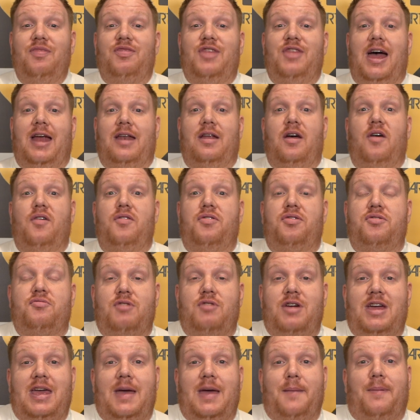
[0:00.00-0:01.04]
Then
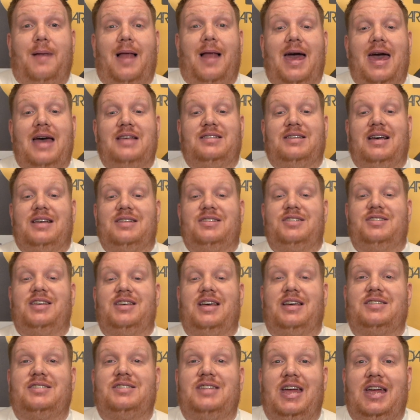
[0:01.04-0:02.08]
three players at
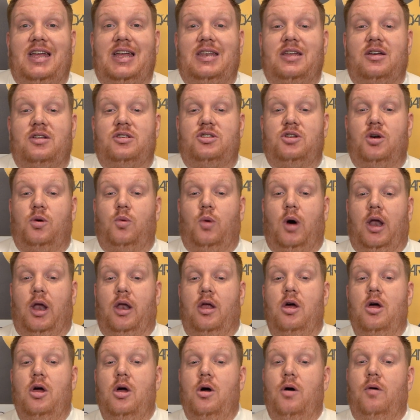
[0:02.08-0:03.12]

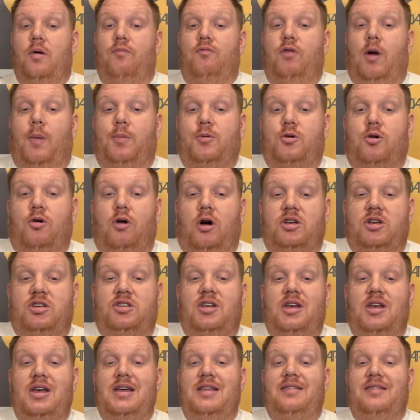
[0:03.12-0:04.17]
16-1. Rob
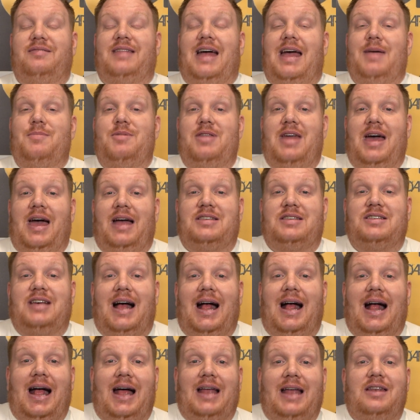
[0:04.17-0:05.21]
Cross, Damon
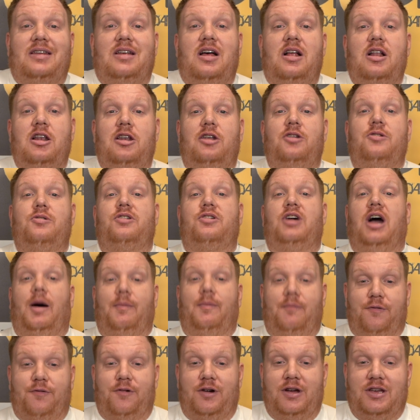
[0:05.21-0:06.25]
Hetter and Luke
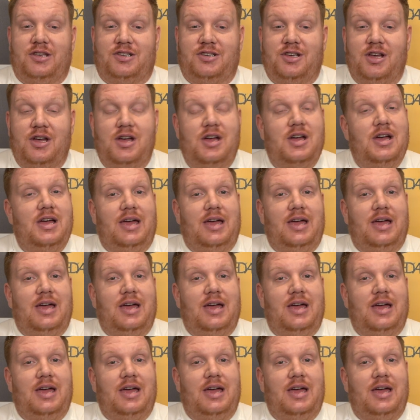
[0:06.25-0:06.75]
Humphreys.